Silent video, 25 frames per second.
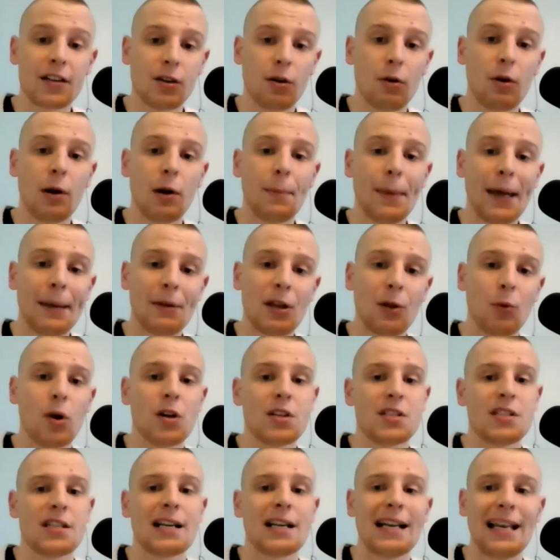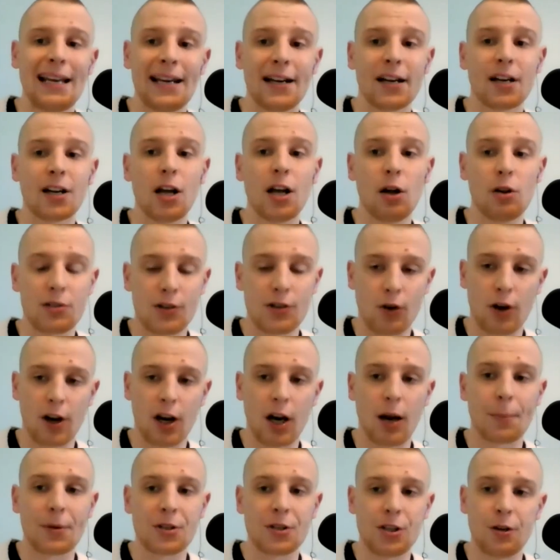So maybe it wasn't a clear goal scoring
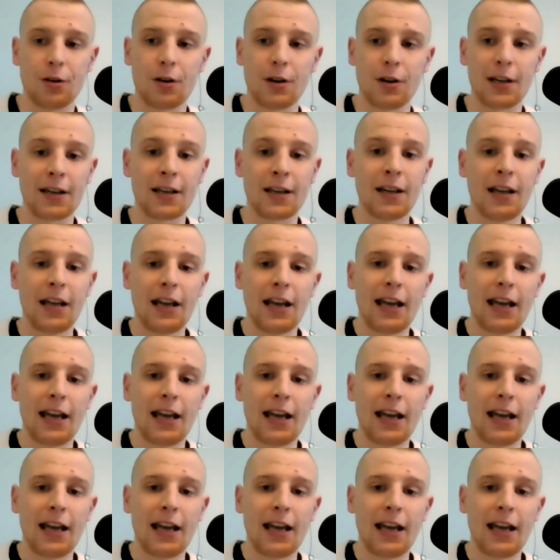opportunity.